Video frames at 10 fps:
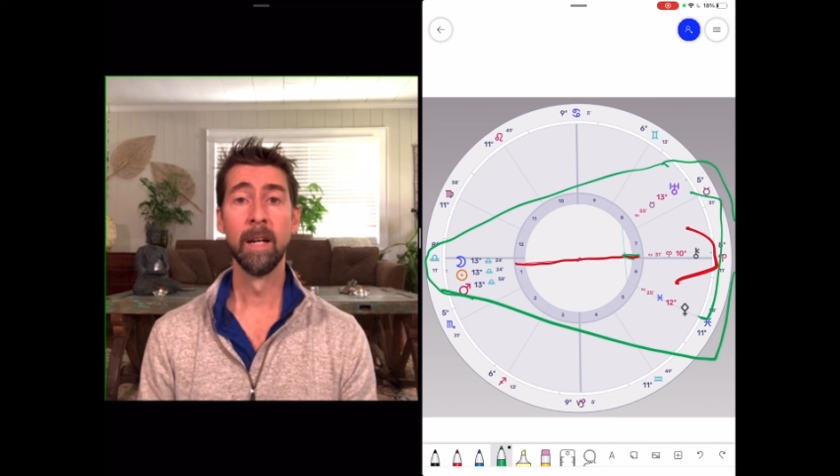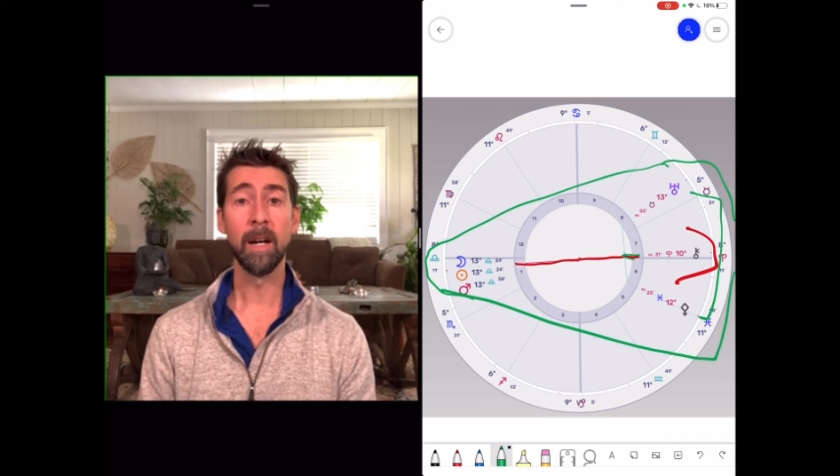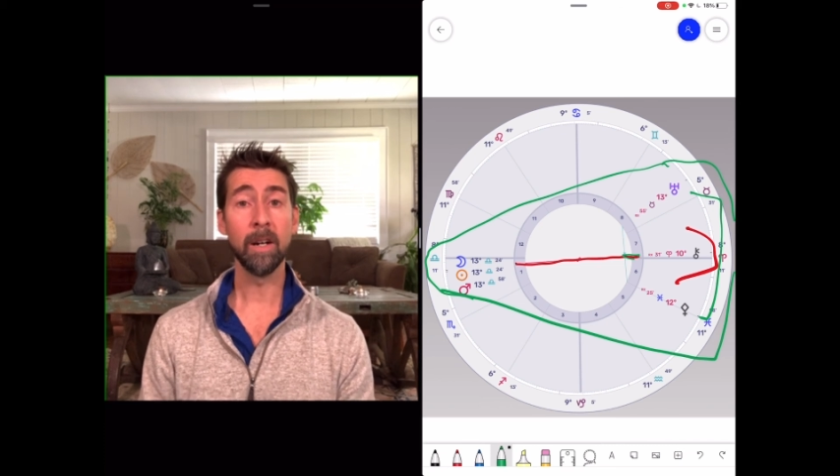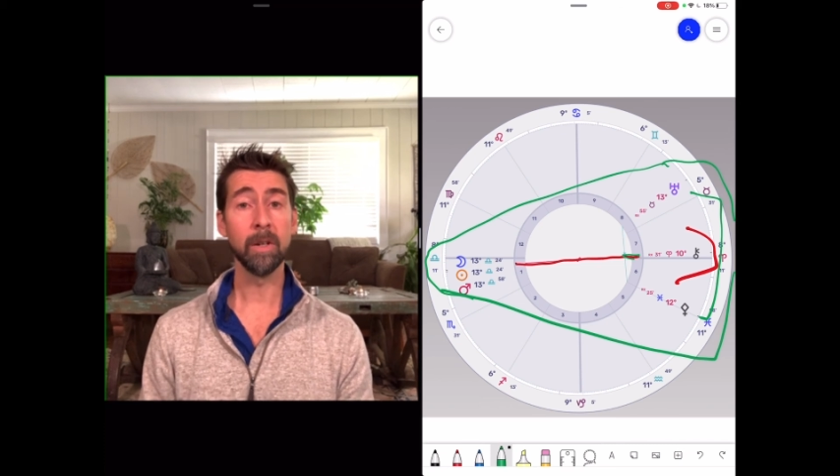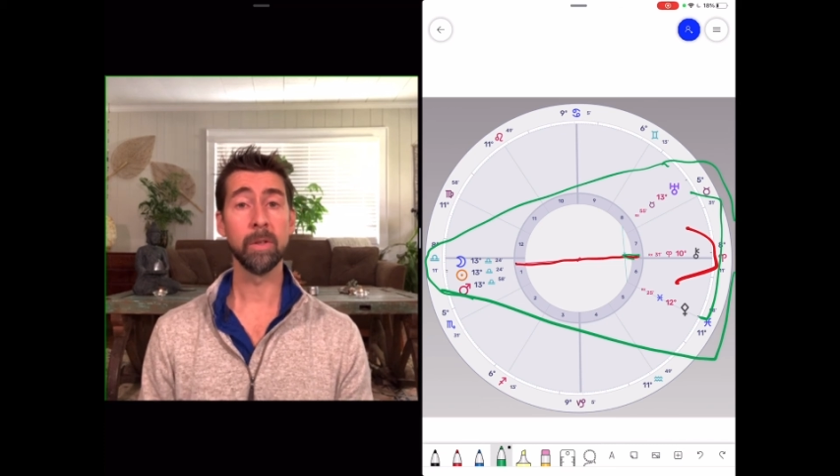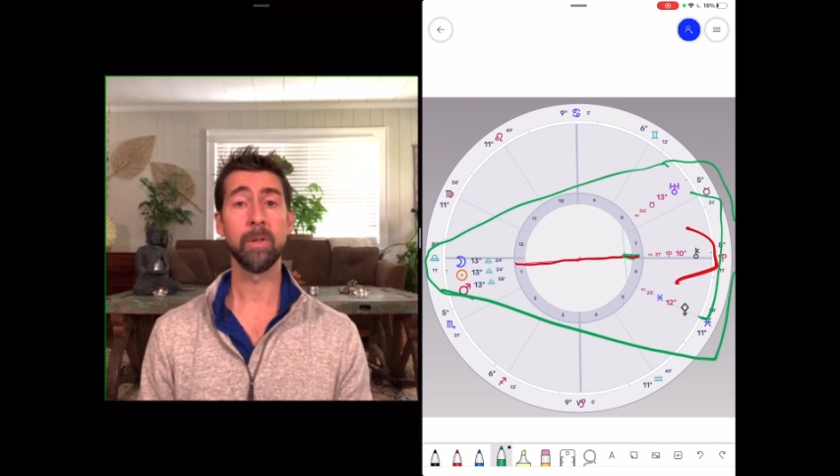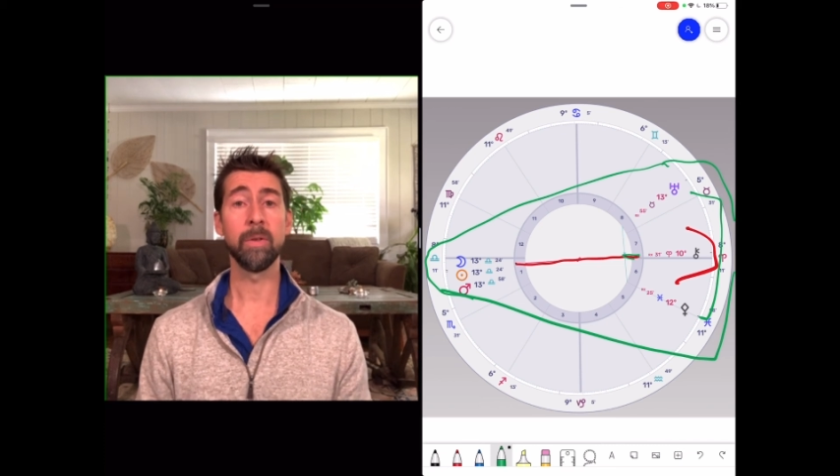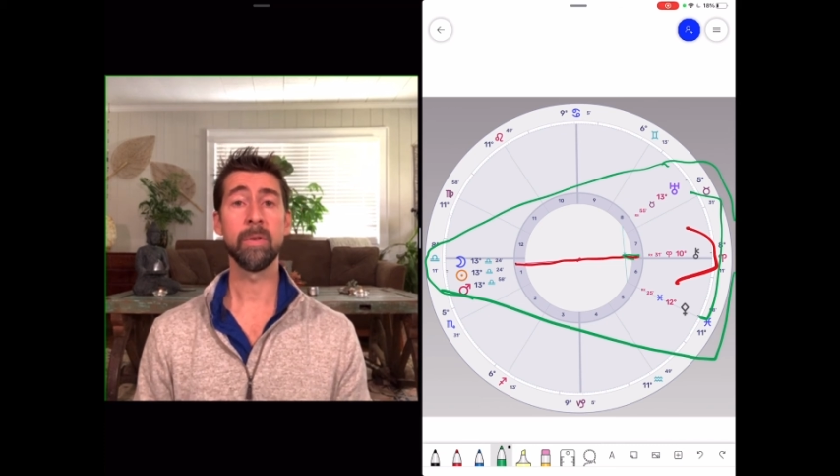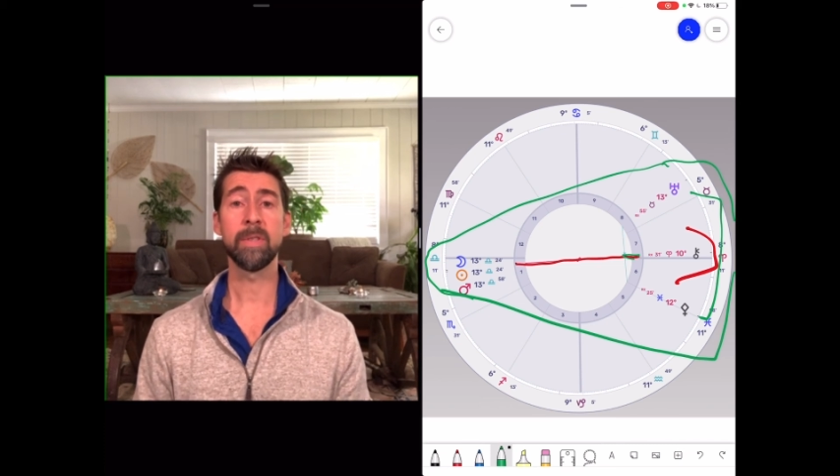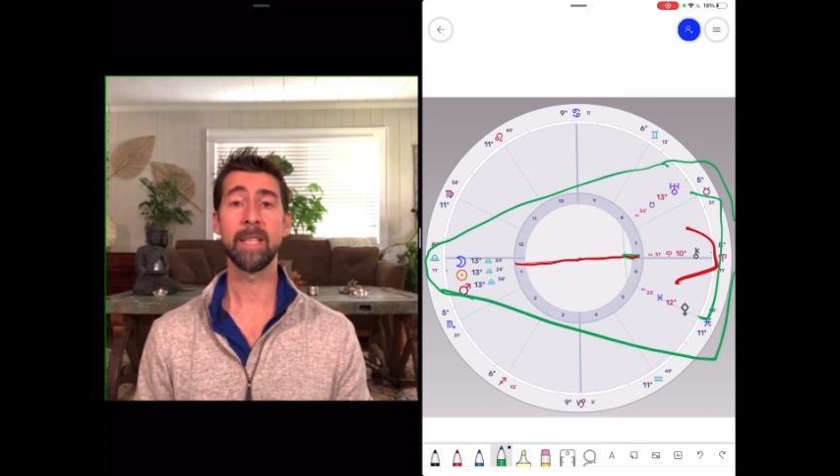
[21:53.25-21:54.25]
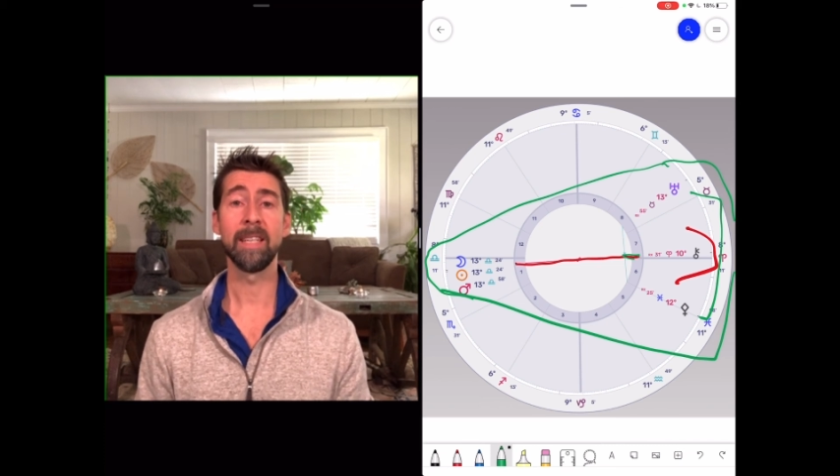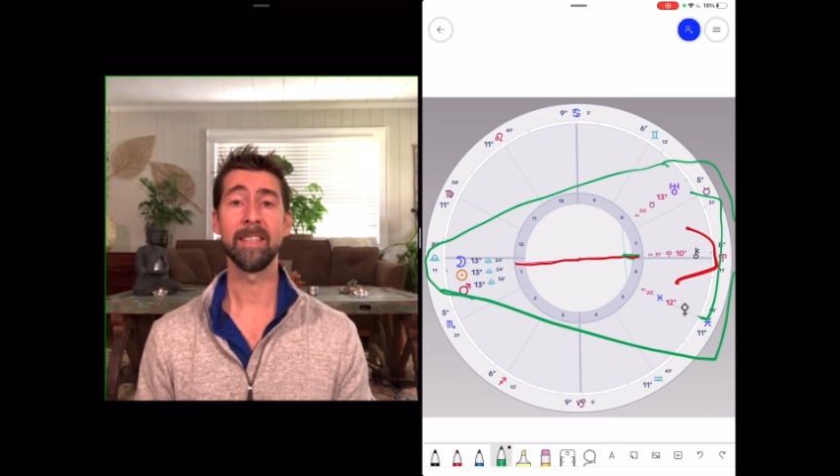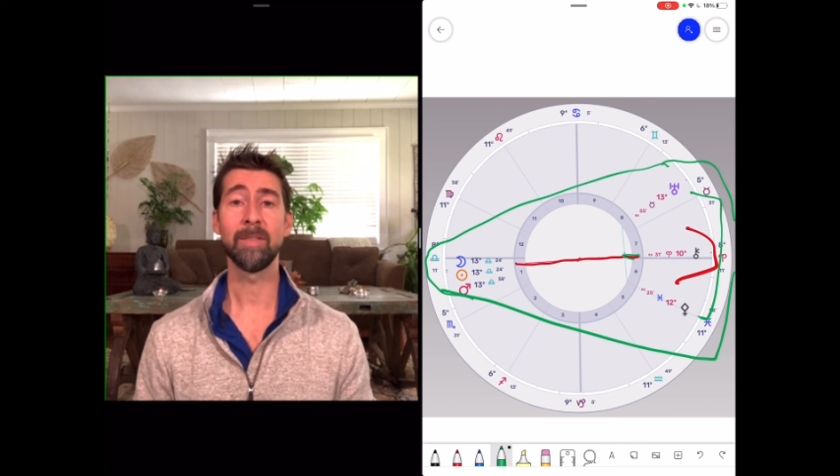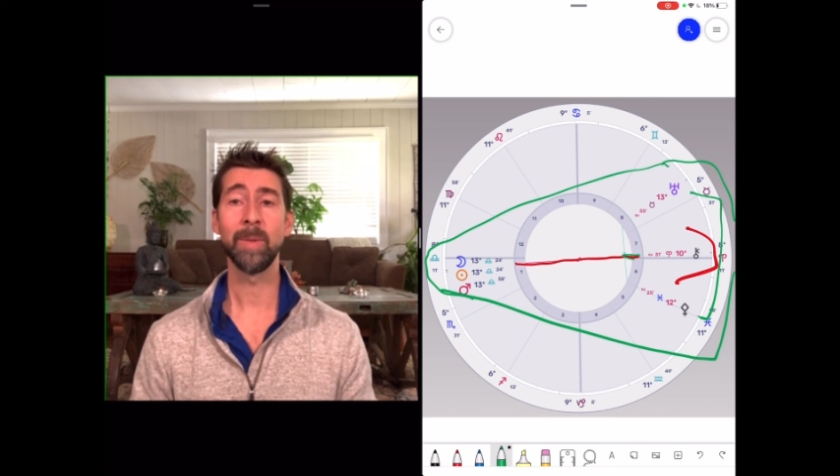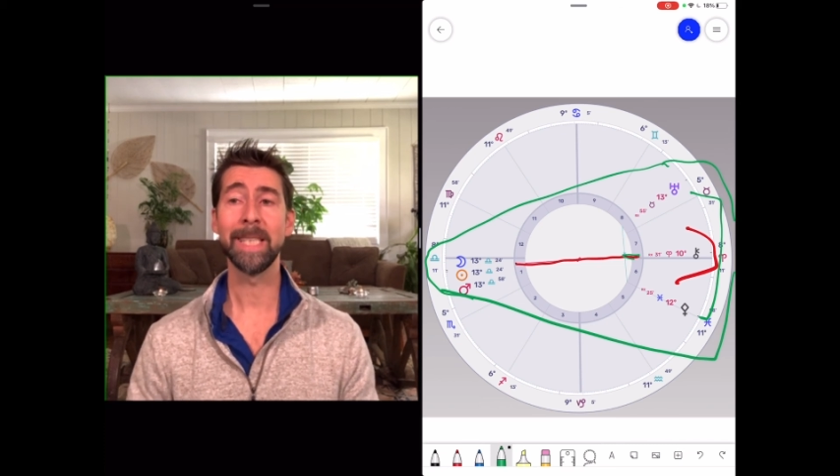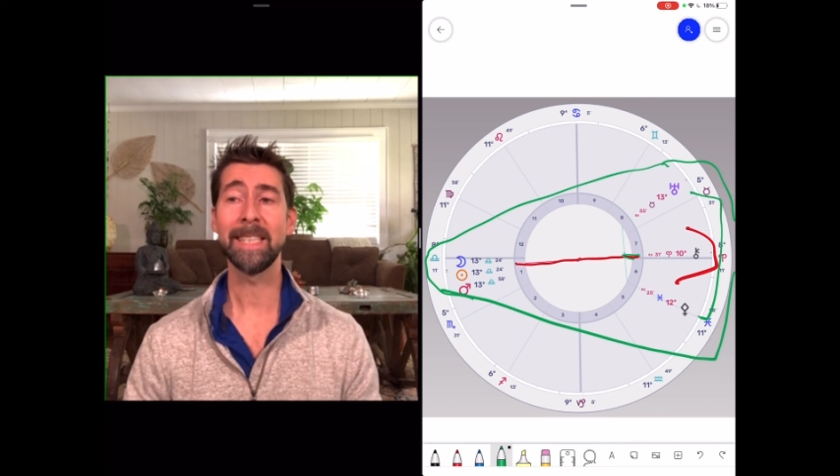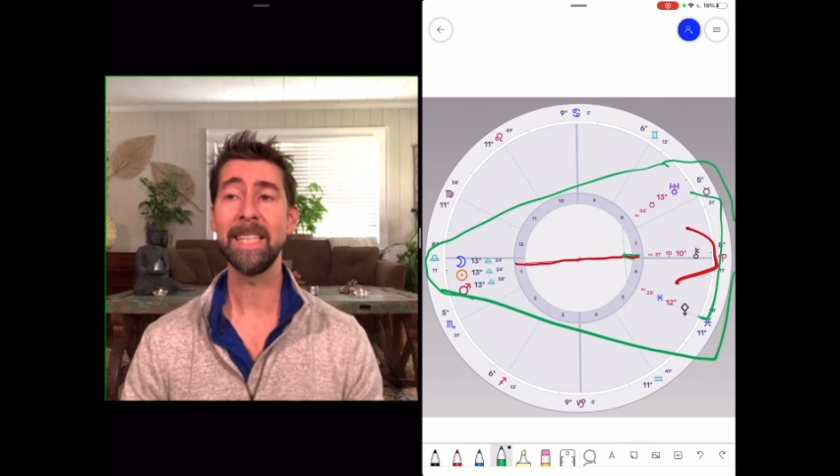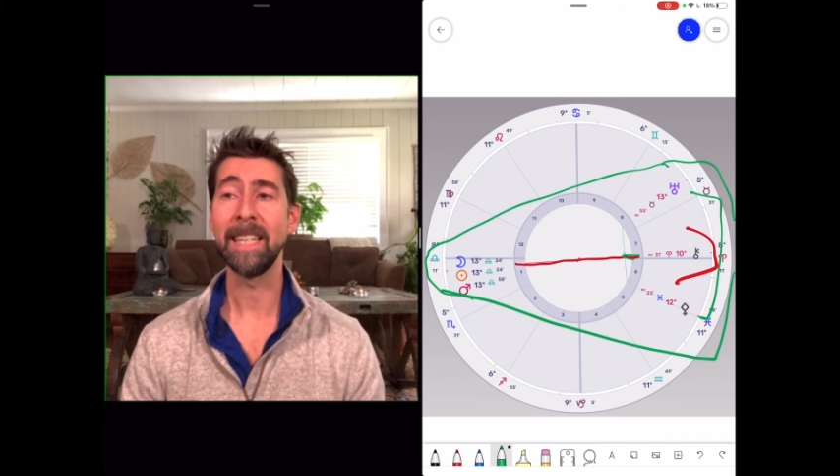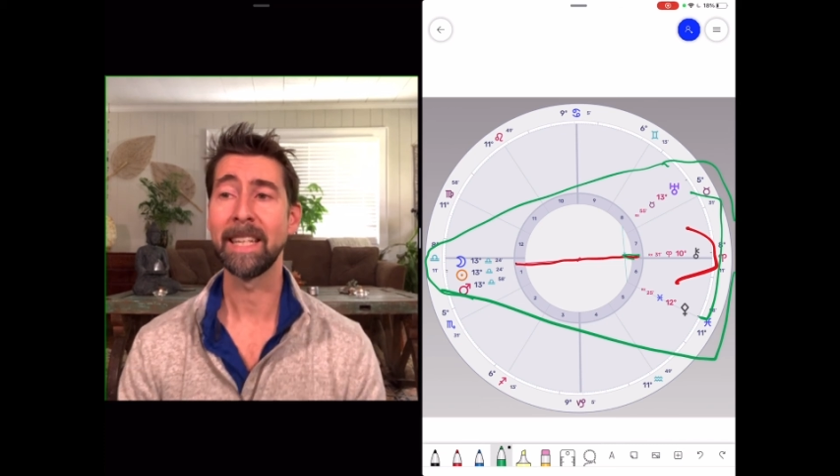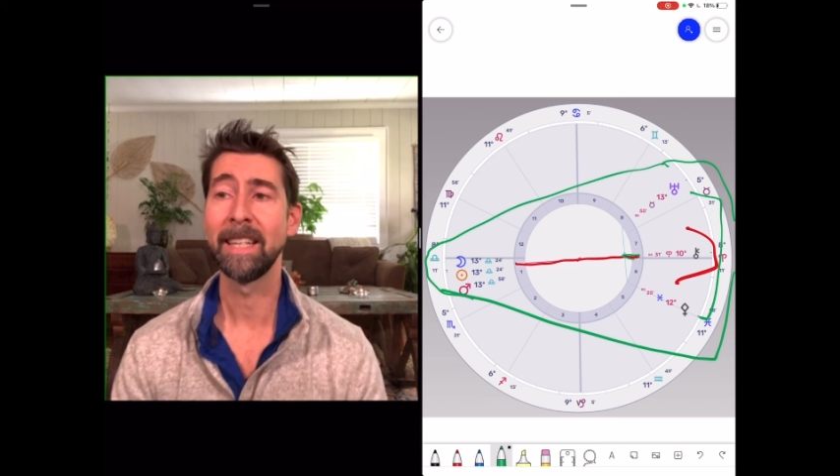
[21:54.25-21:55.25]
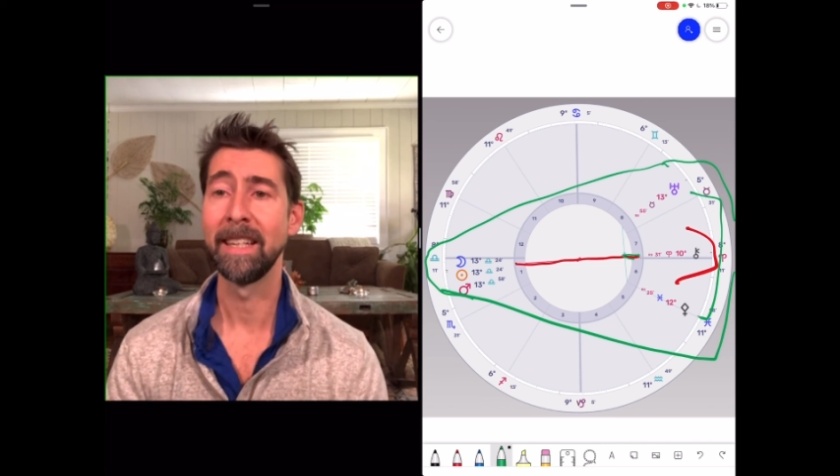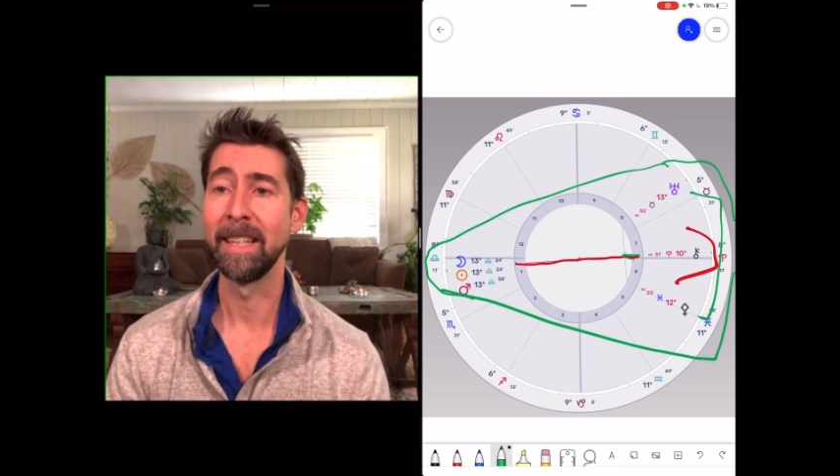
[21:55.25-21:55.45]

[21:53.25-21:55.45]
all of those things we seek.